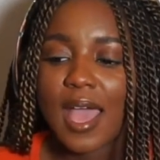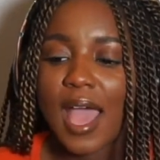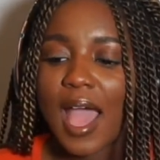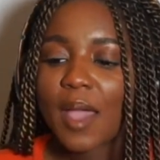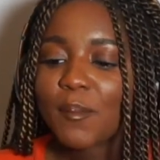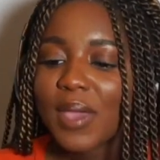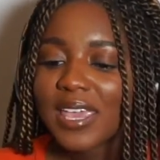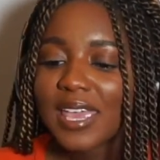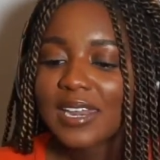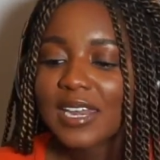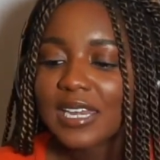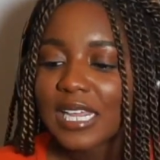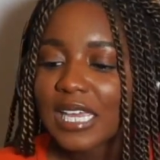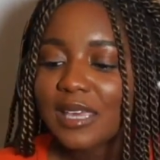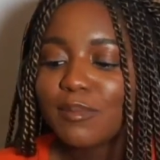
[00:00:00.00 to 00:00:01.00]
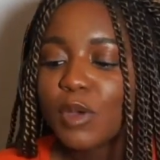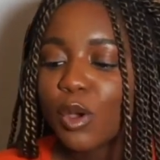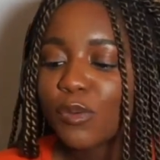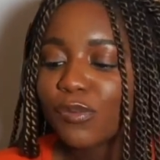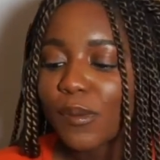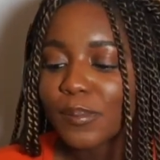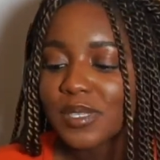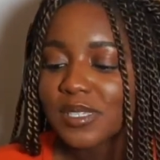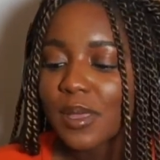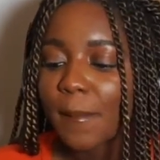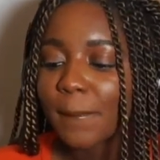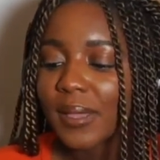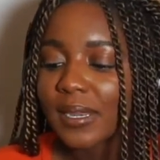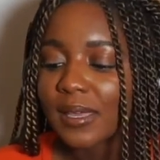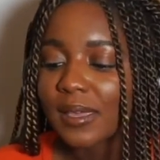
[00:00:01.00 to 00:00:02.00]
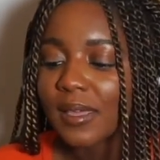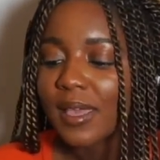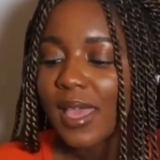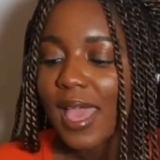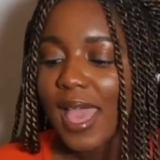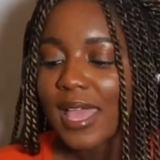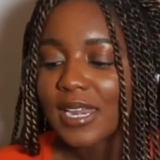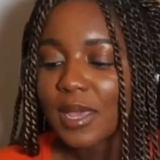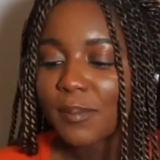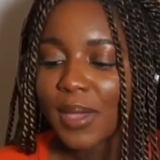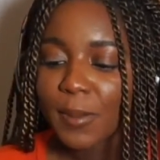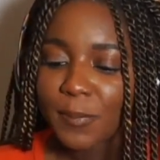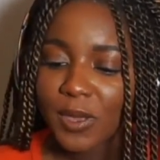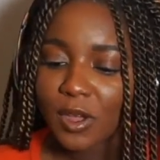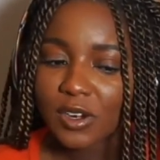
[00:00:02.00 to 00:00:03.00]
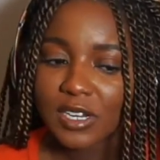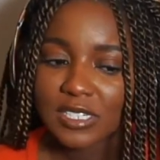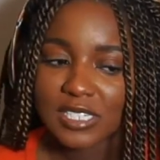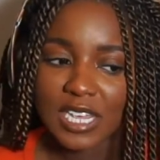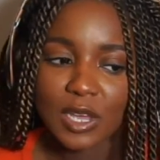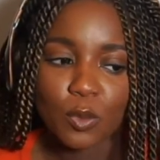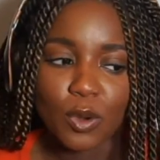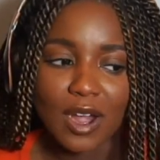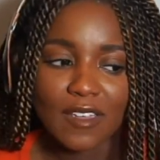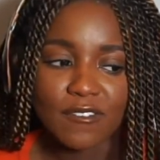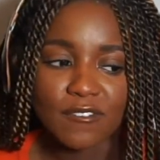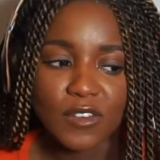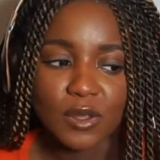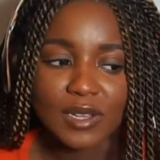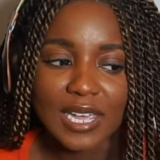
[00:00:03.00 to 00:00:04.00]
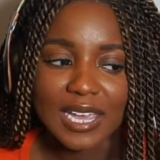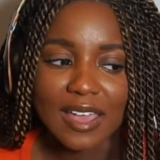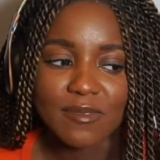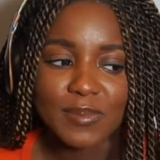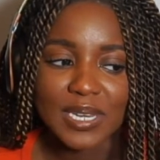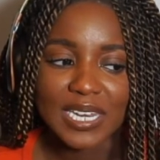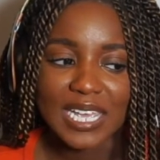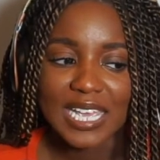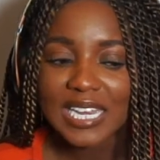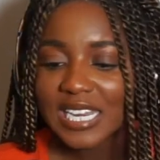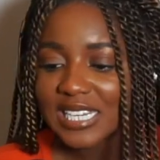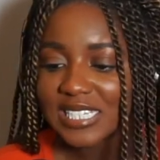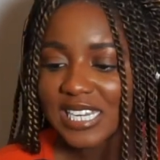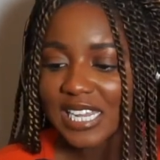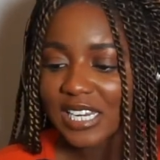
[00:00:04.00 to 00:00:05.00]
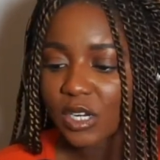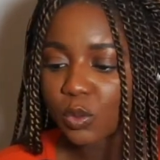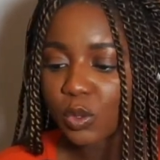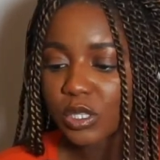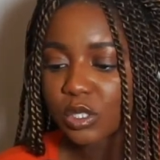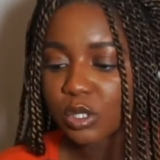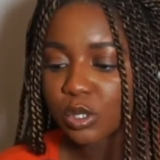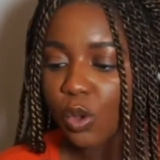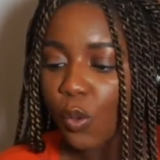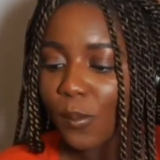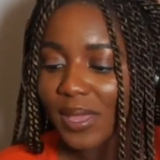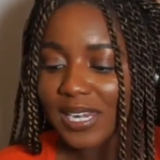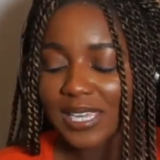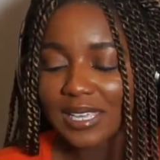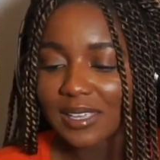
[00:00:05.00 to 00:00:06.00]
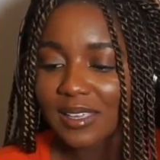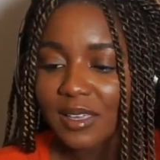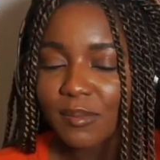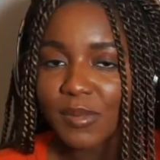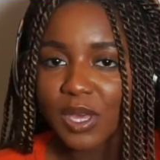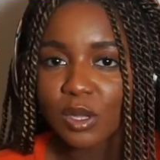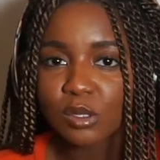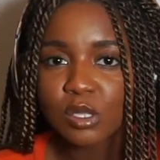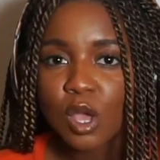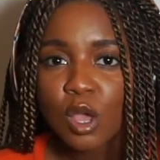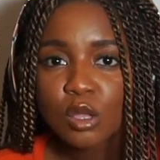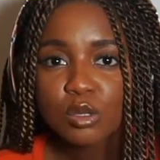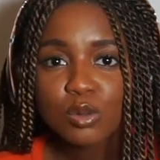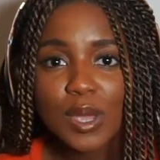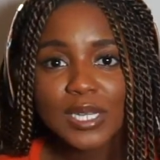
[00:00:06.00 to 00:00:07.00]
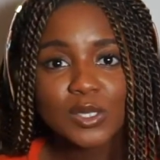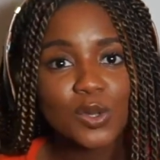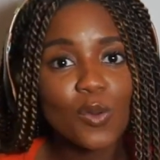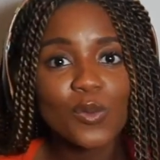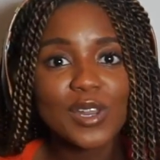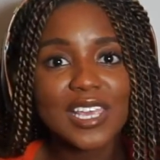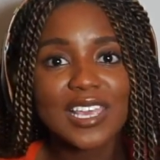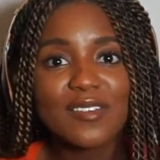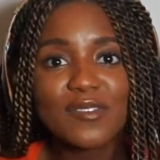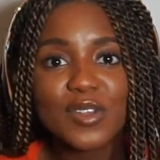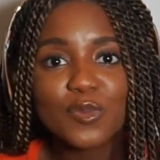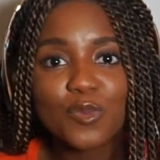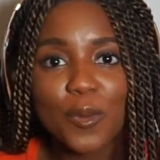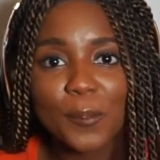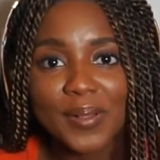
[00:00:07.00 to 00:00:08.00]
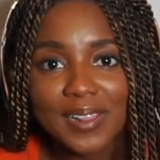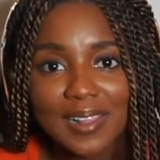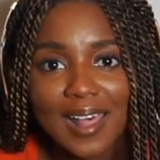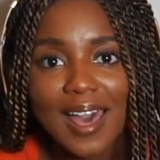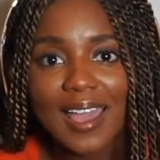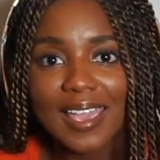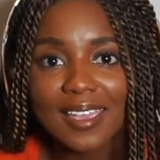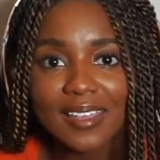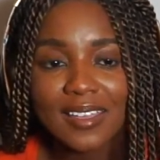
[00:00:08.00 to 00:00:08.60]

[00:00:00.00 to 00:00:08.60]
I might get an email from somebody and it might be on a day where I feel like I've been inundated with so many emails, so I don't even reply.